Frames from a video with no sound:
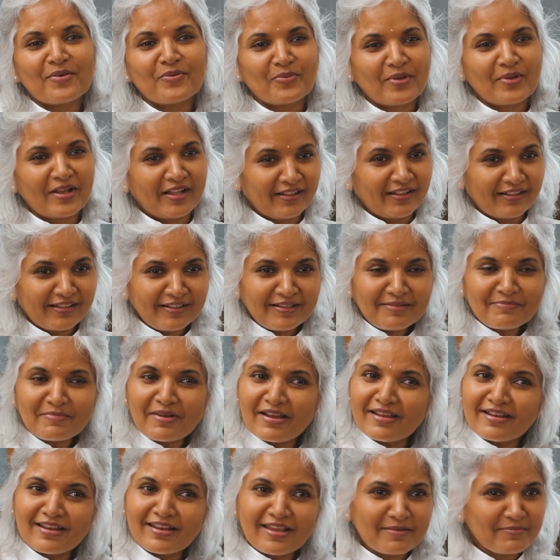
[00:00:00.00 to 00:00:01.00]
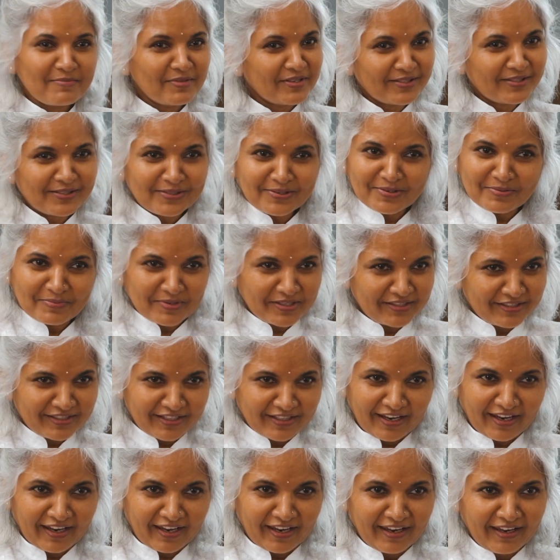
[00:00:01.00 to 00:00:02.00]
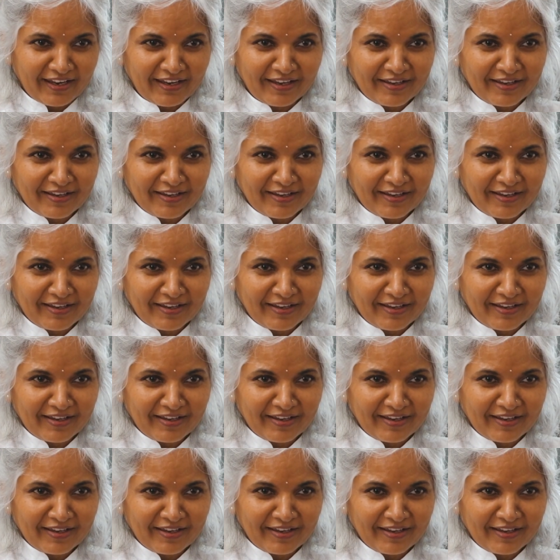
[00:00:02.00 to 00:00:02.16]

Well, my name is Kumi J.